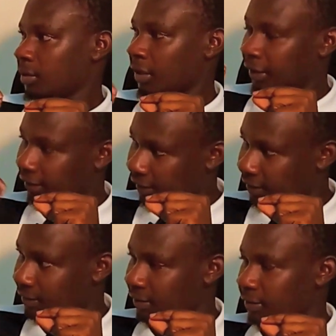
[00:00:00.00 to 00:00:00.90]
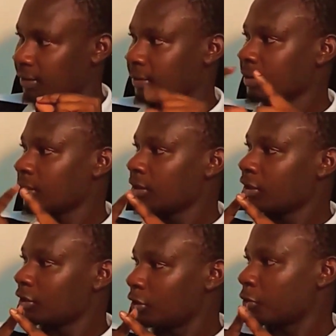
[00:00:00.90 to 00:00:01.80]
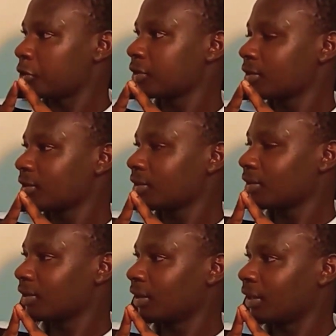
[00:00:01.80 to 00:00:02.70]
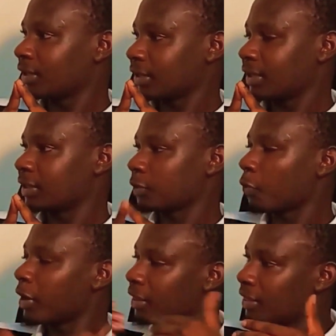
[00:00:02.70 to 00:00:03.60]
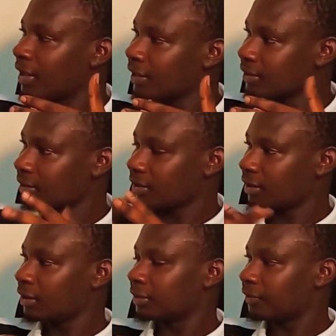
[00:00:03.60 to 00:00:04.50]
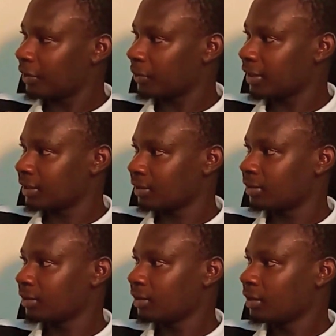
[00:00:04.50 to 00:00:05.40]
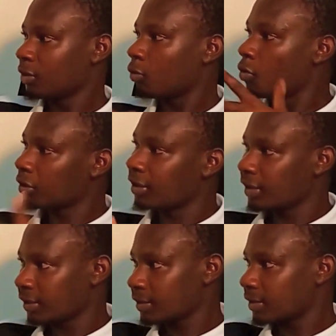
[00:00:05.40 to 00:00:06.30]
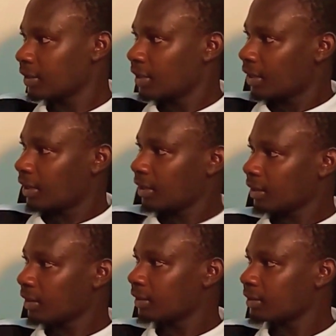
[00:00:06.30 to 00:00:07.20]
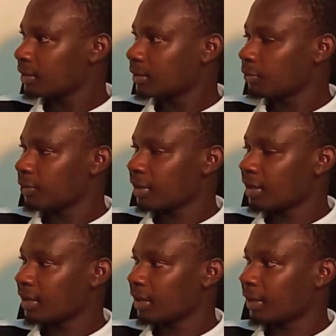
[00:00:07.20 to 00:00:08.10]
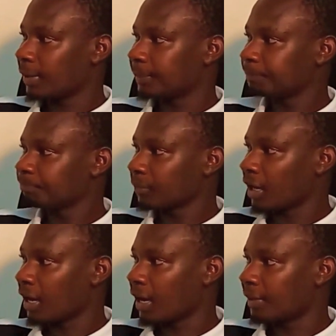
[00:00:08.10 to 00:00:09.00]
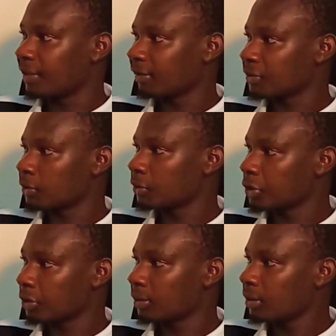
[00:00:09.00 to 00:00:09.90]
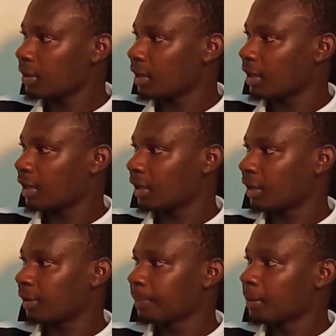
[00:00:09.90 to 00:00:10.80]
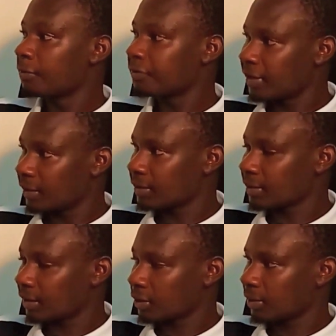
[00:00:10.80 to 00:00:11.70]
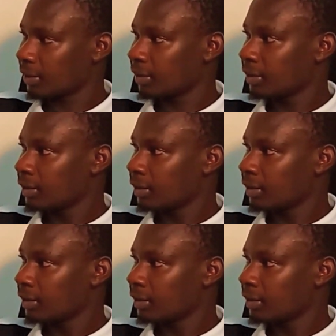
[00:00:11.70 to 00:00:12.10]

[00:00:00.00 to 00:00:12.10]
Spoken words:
in case it is used in that case. When that is violated, what next? I think that is where the resolution fails, actually.